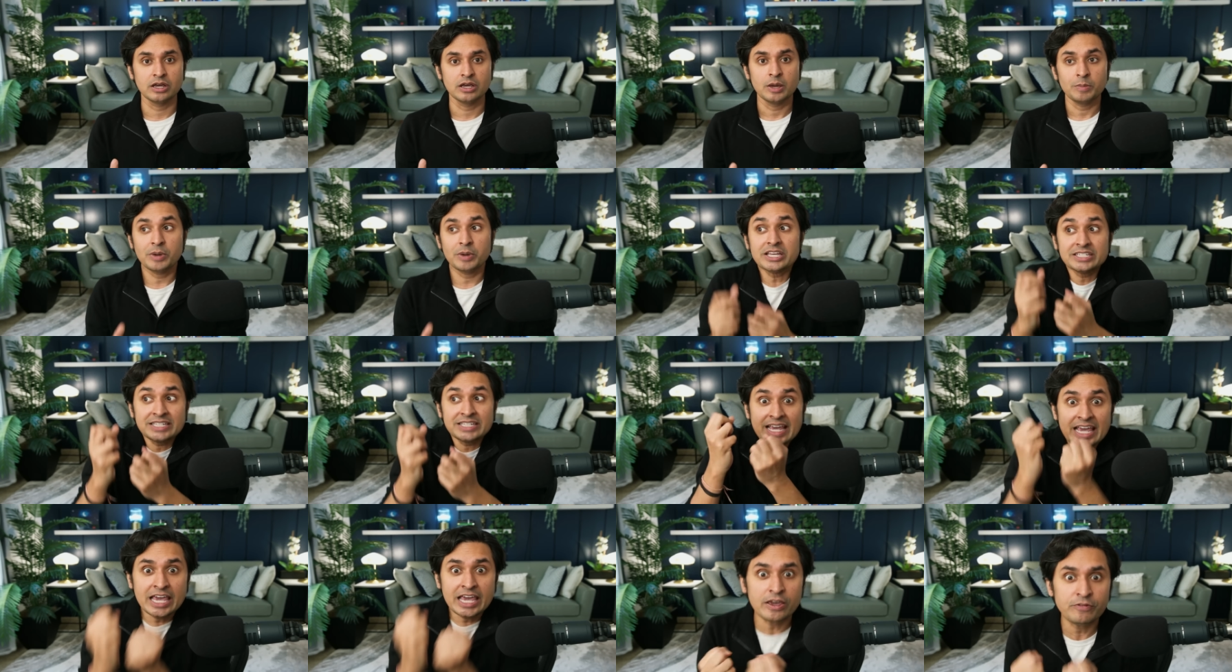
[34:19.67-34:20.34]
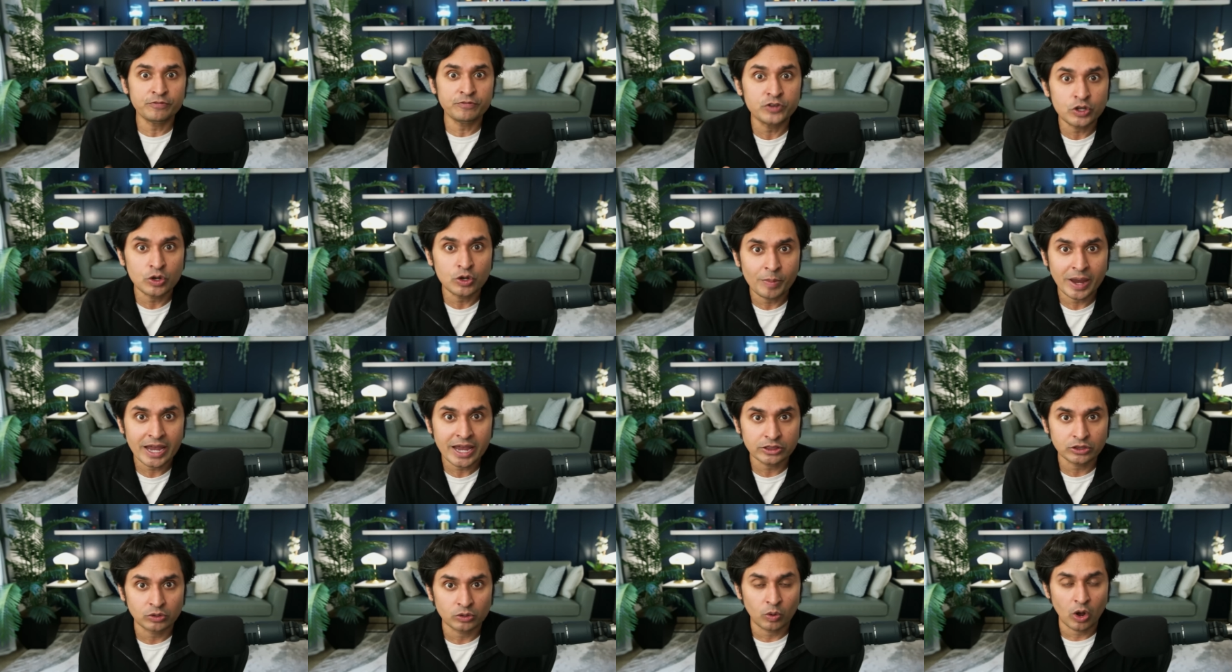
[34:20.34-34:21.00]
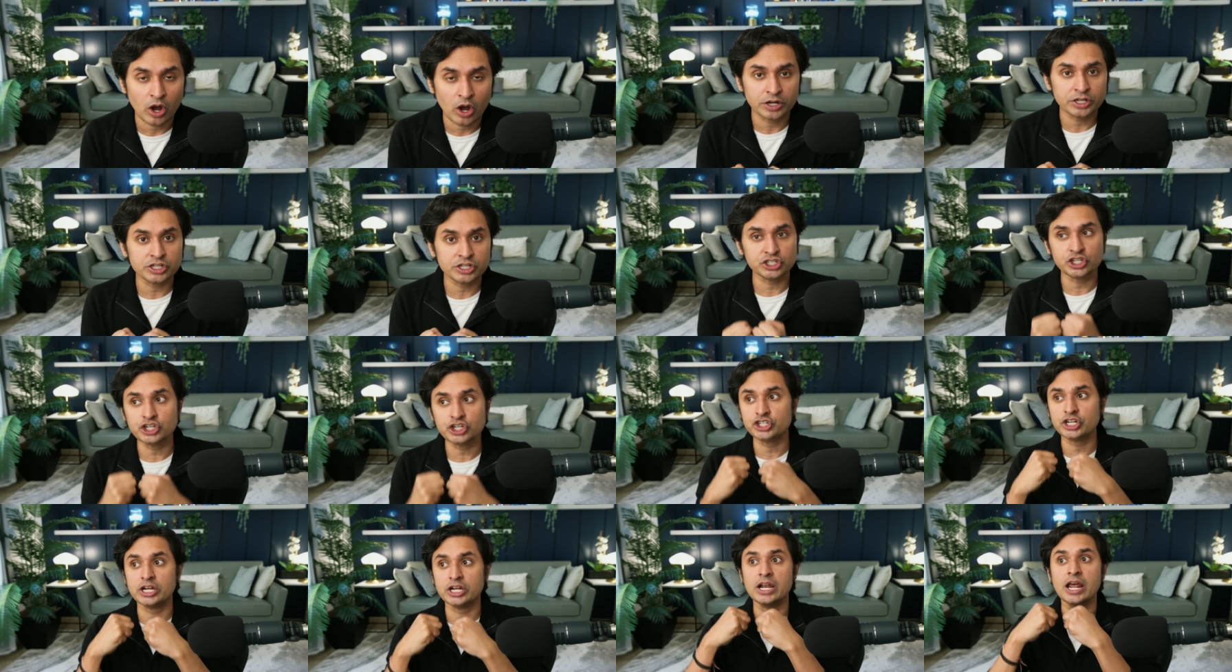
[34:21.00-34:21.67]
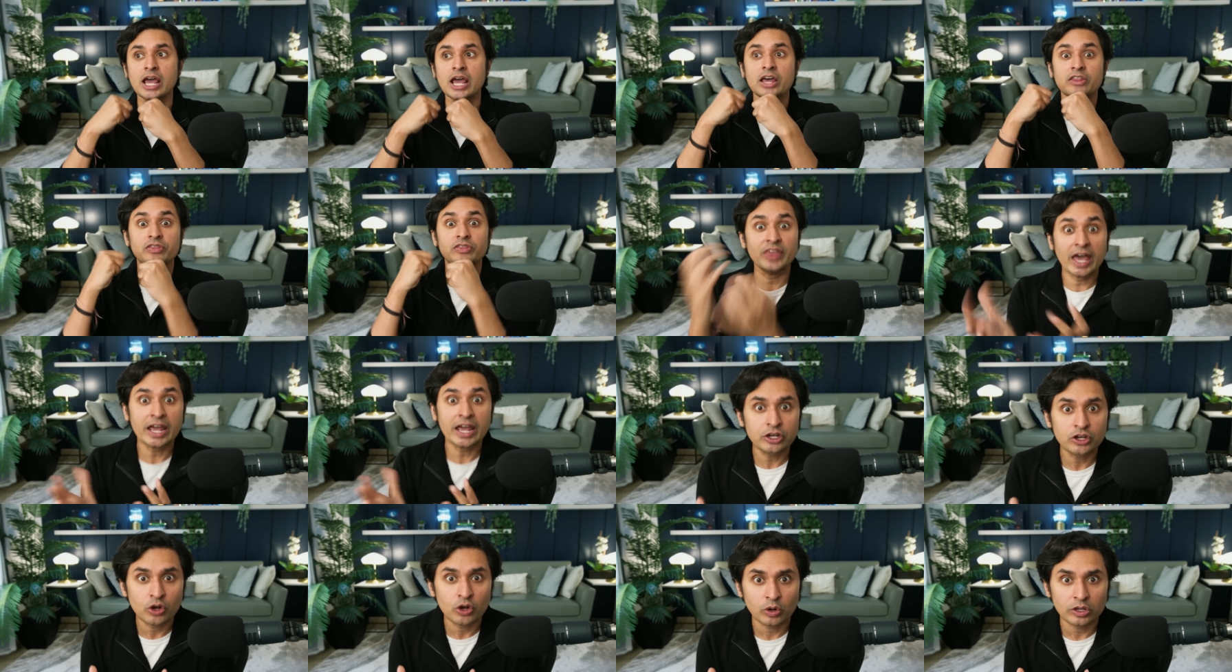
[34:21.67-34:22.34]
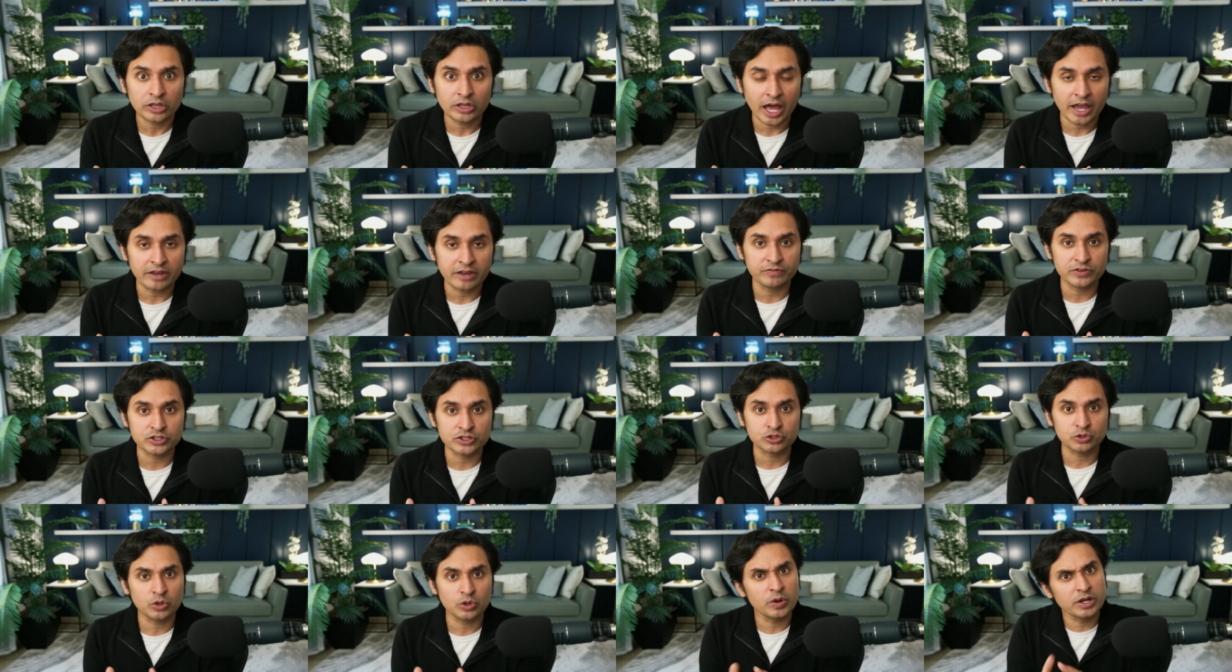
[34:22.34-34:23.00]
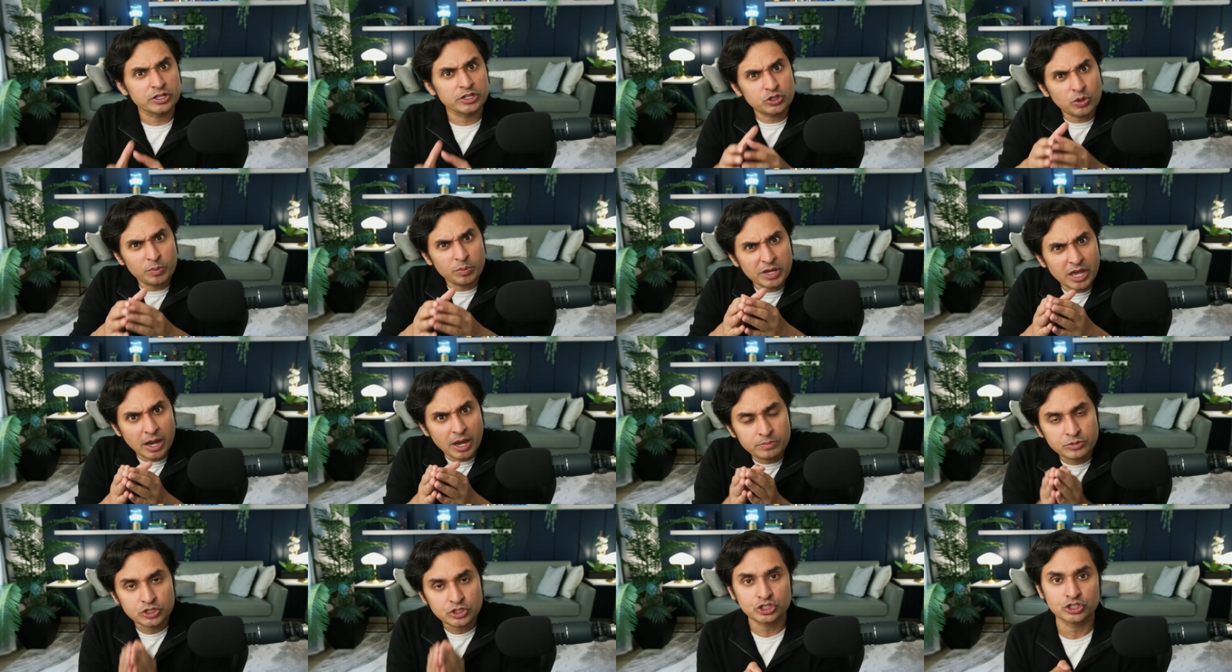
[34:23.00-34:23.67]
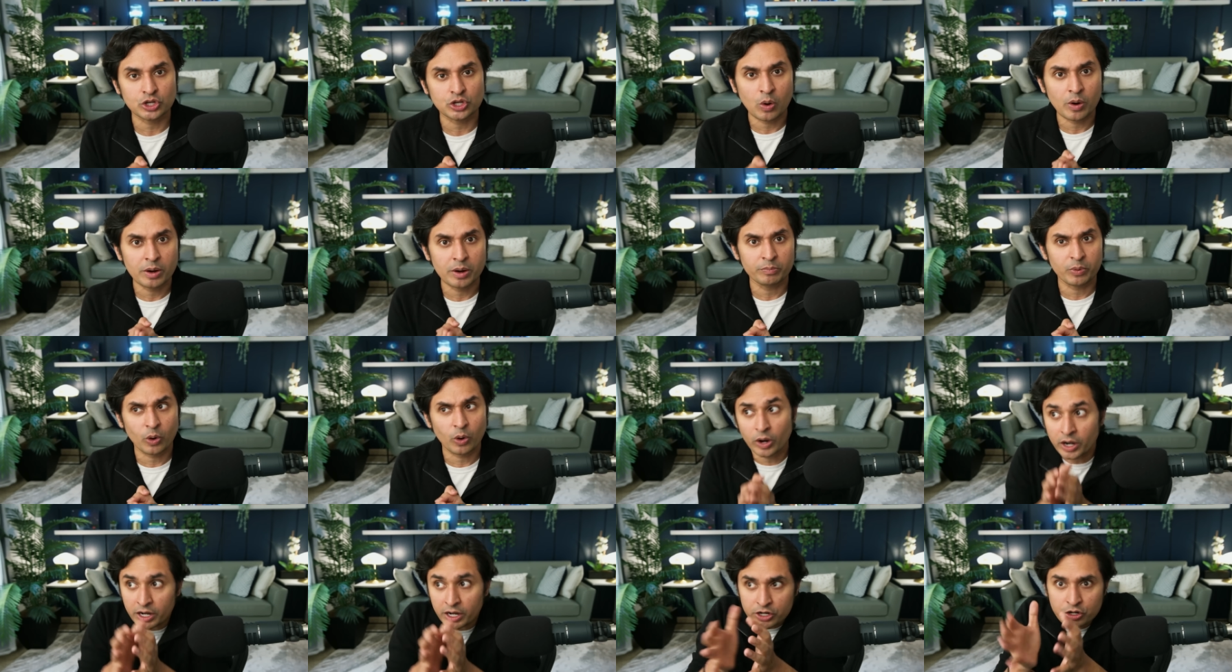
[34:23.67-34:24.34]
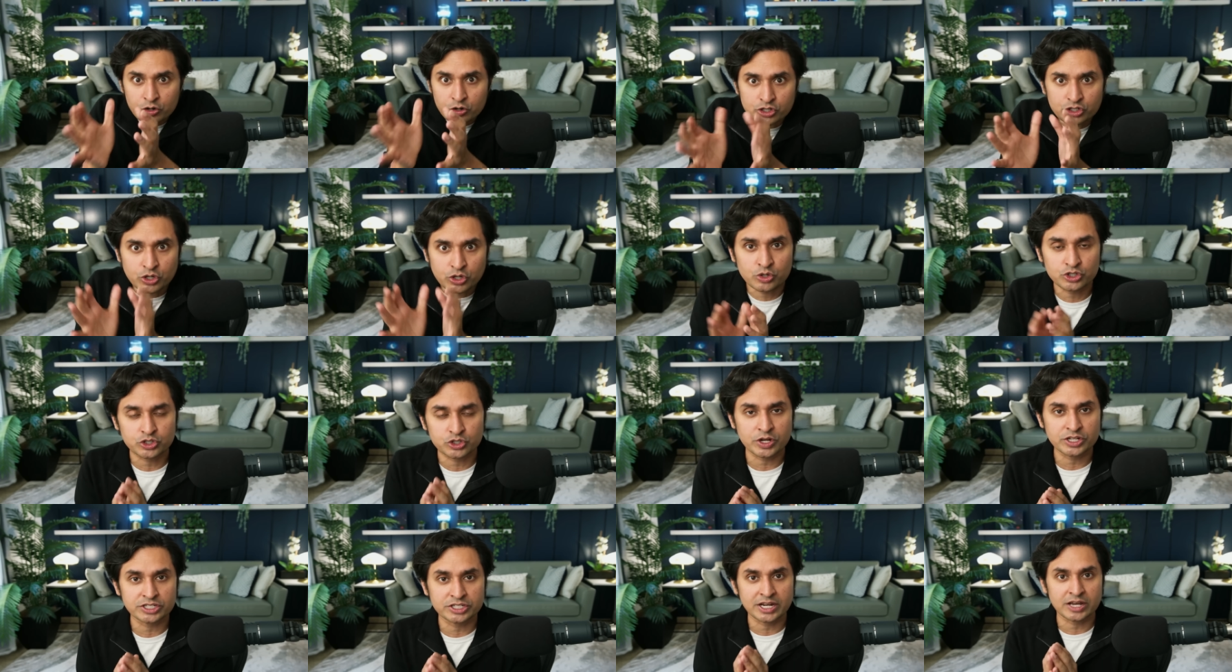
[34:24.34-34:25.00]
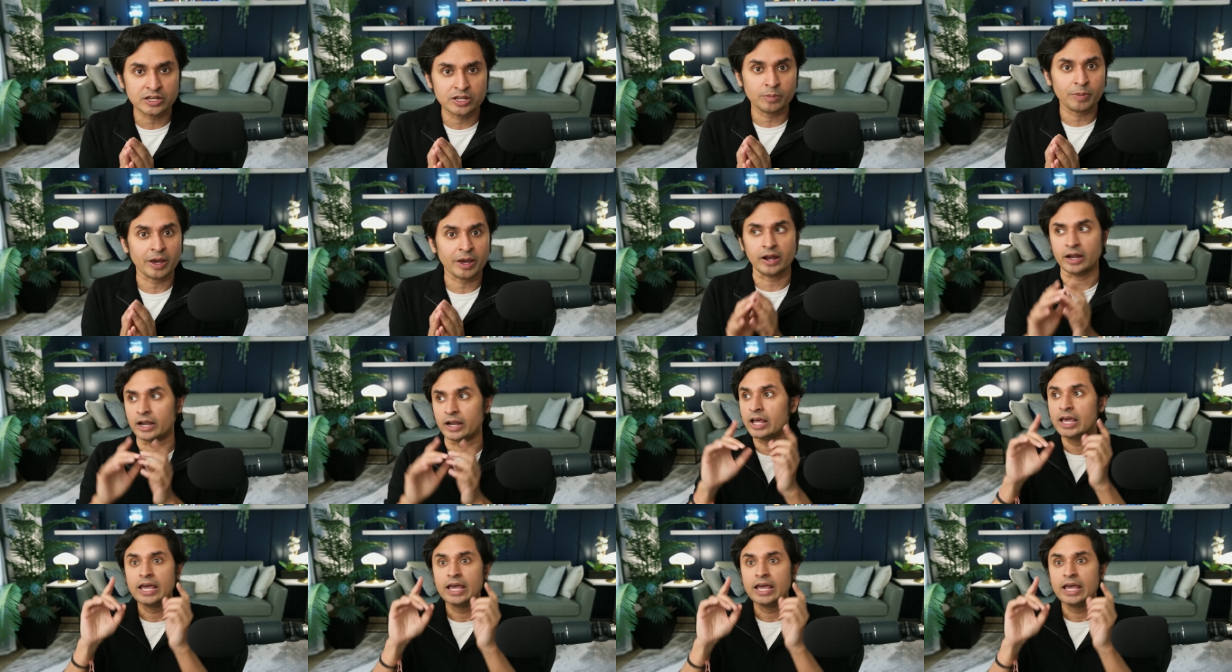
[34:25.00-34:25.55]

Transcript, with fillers: Because if you make the wrong decision, then your life is ruined. So it becomes so important. You're so stressed out about it.